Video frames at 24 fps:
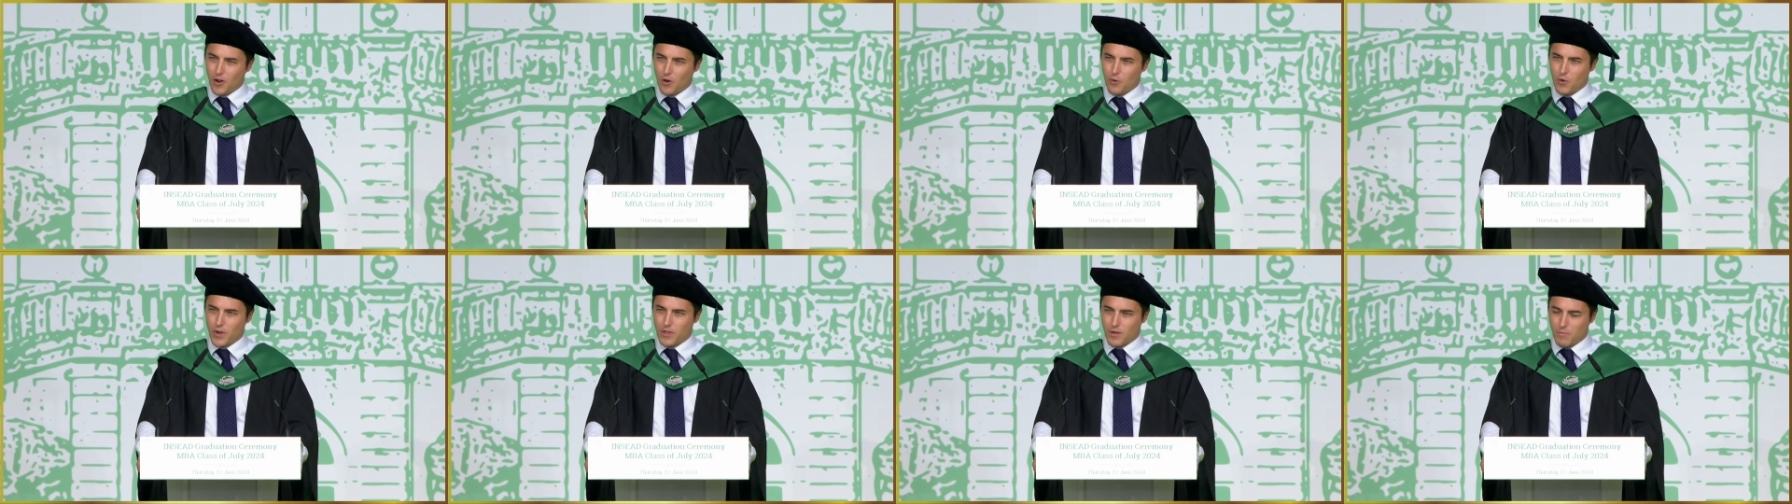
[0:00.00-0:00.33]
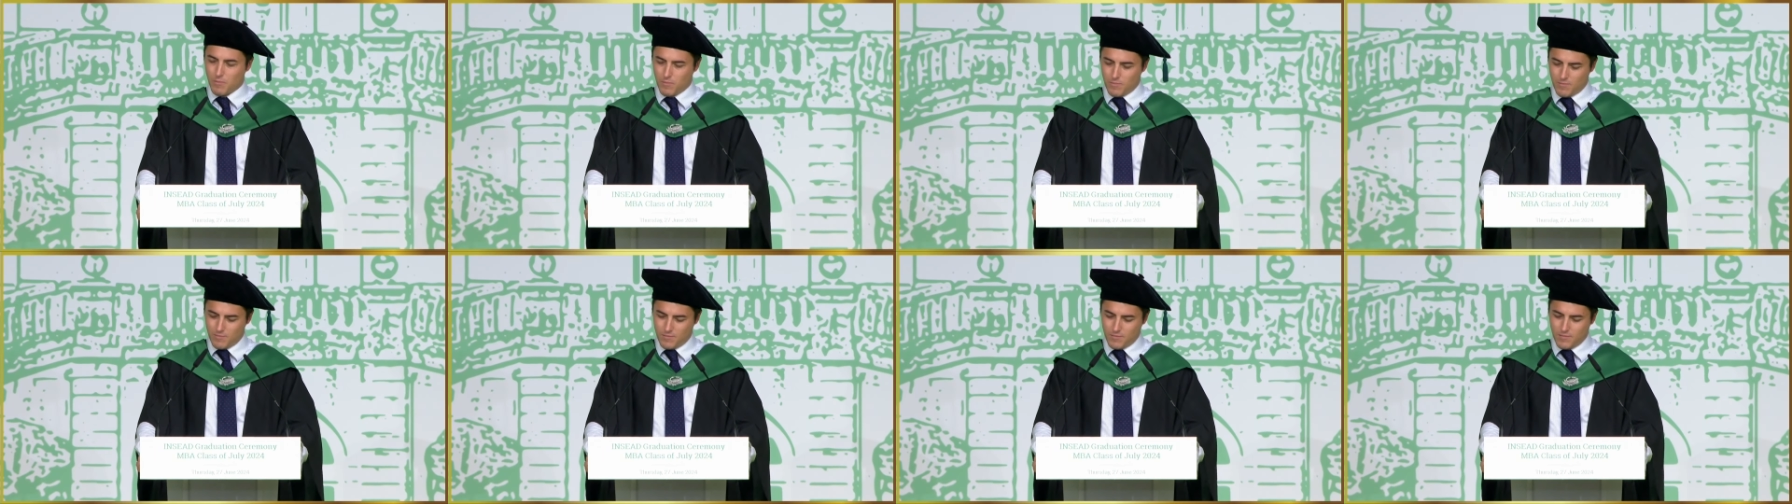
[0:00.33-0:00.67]
rhythm,
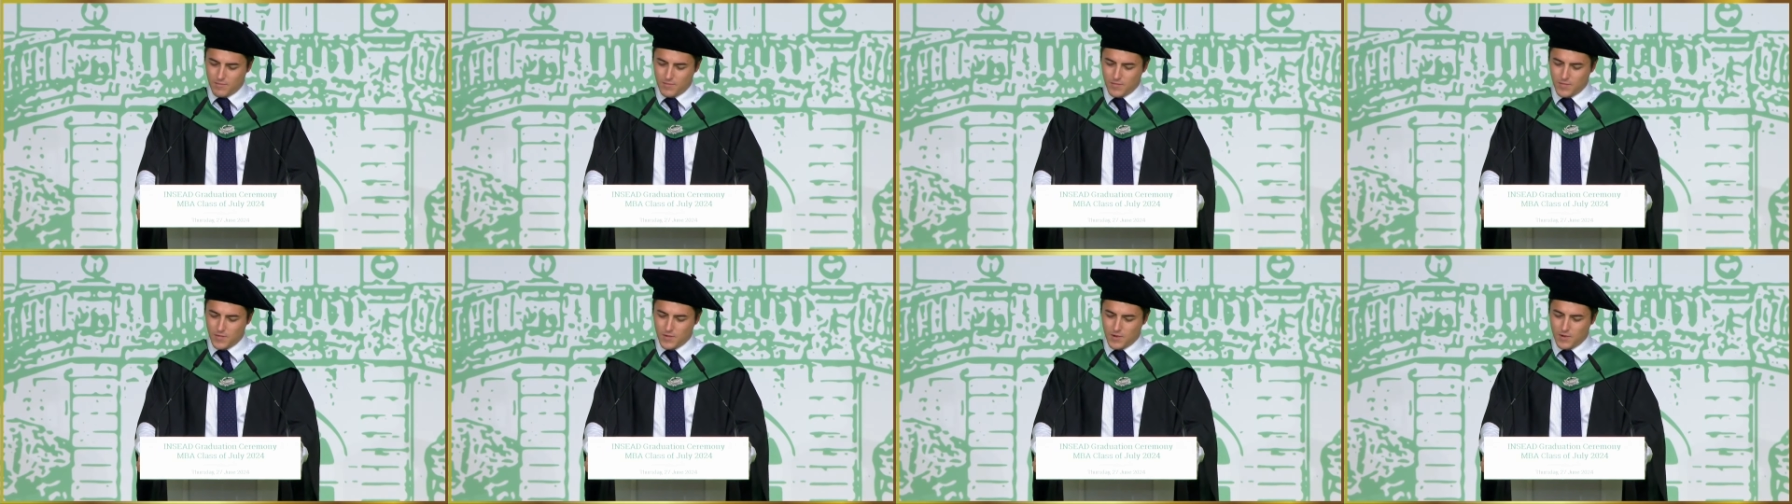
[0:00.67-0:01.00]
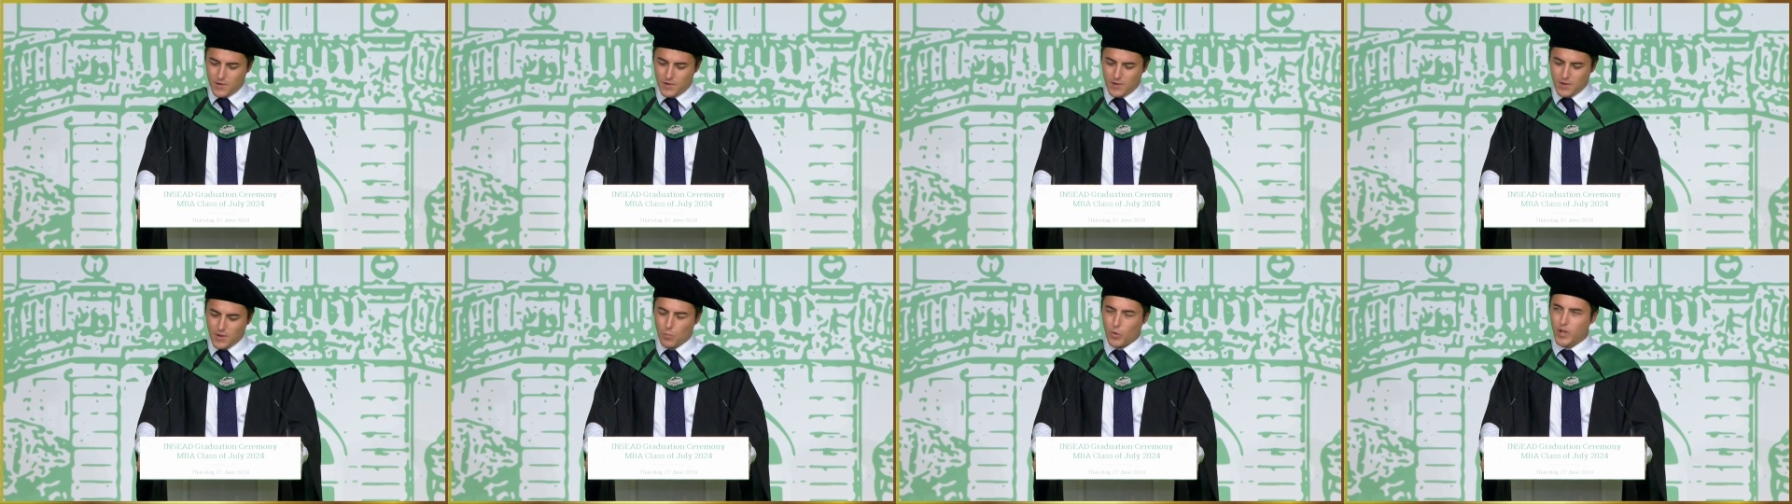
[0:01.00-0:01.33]

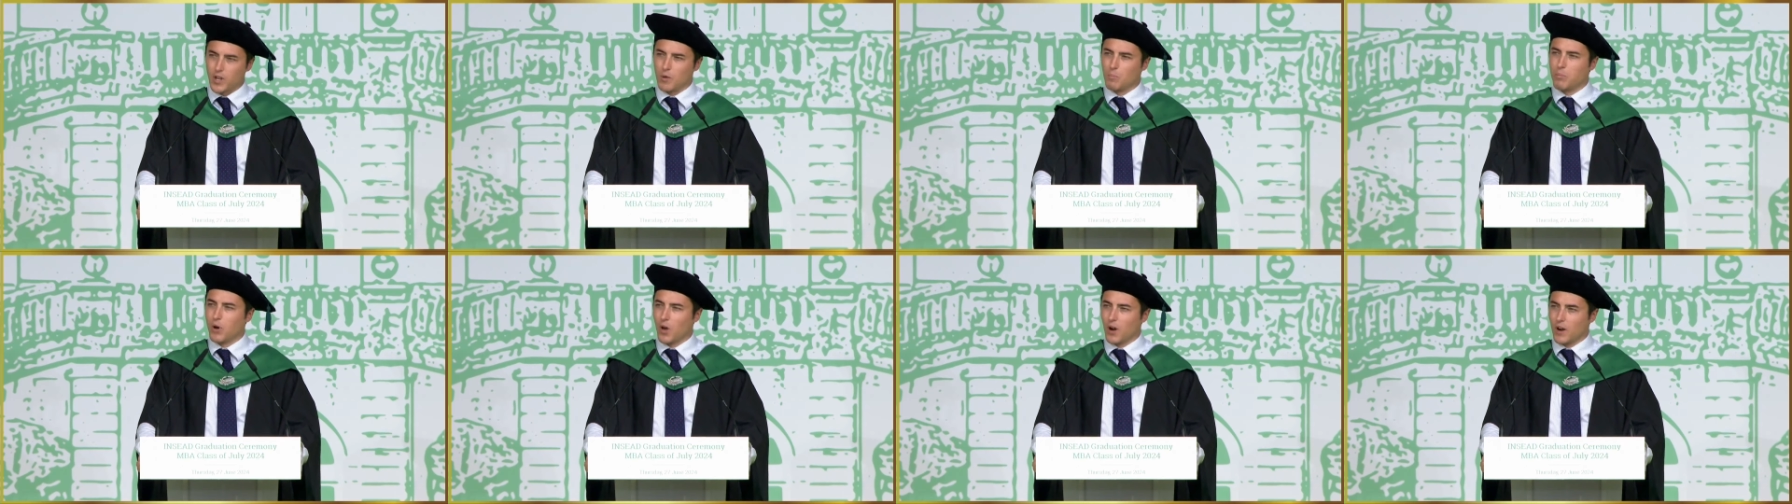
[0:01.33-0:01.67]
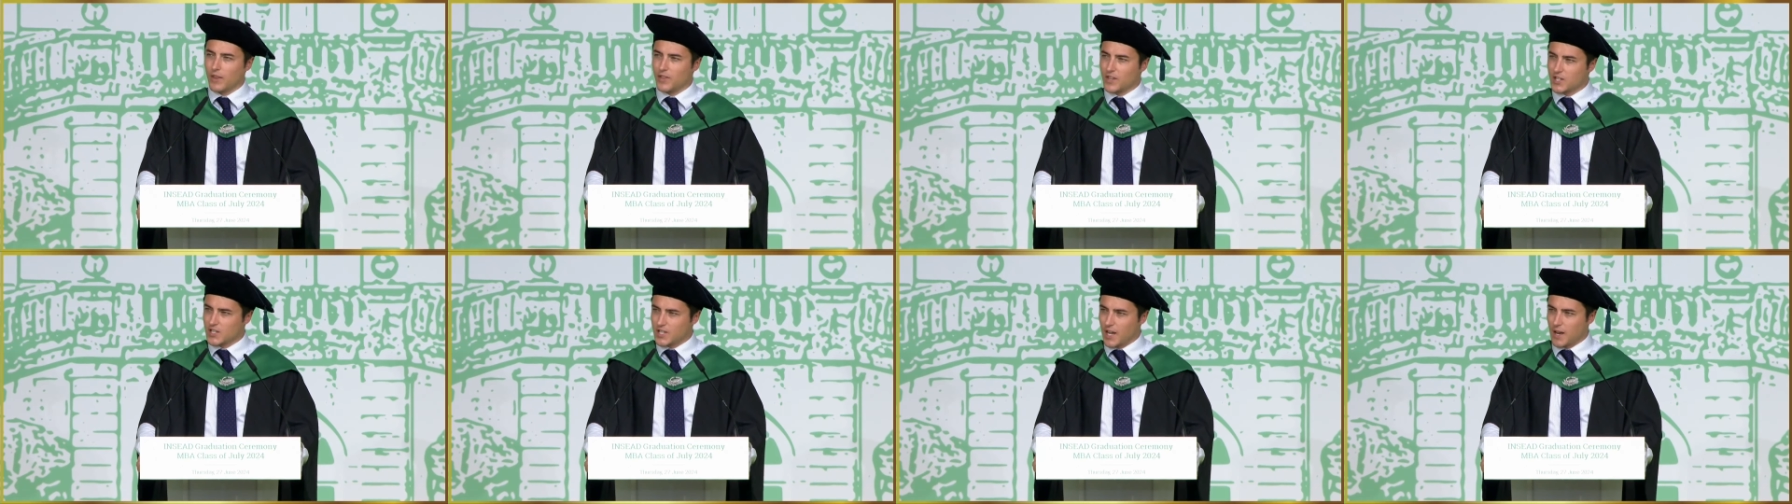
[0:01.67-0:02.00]
and we can pull in
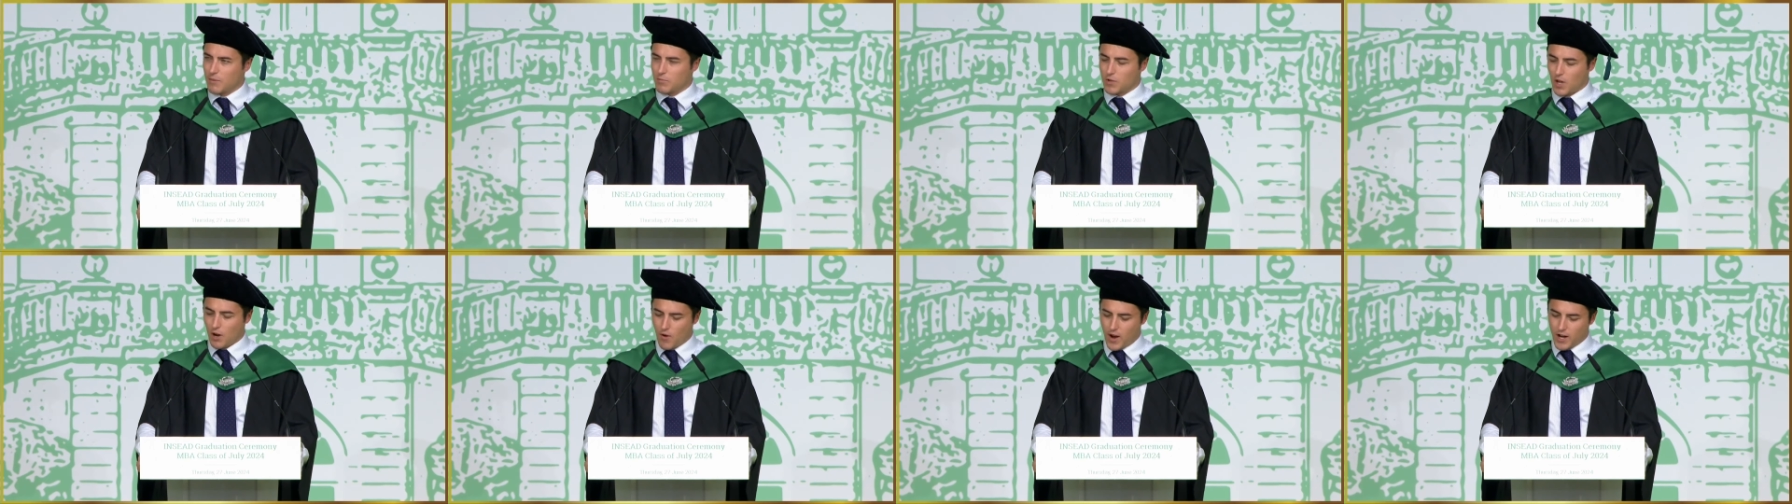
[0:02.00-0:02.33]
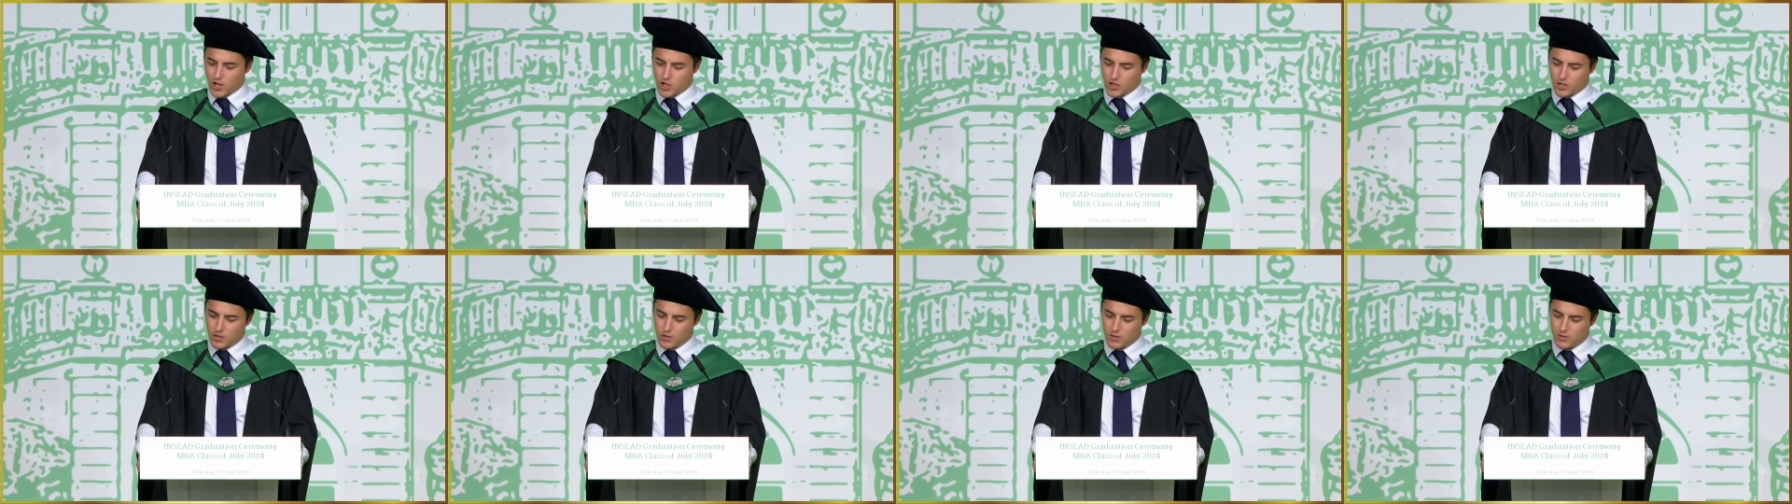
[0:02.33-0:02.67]
the same
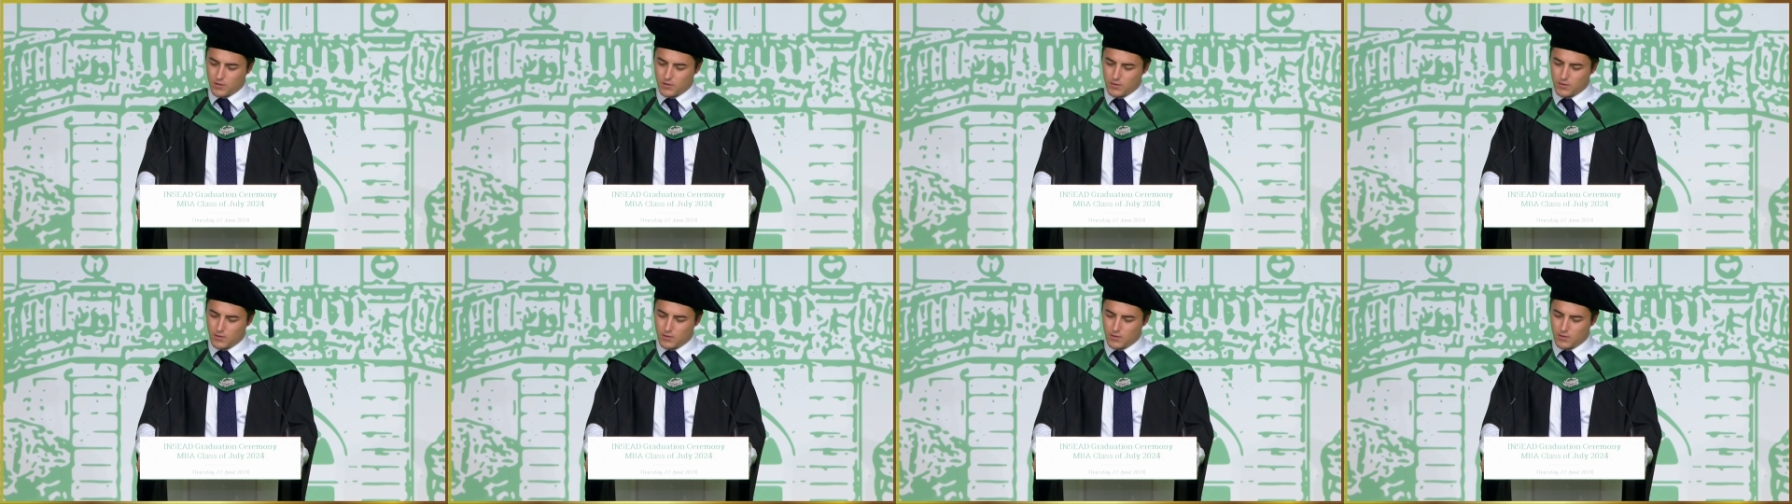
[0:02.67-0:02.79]
direction.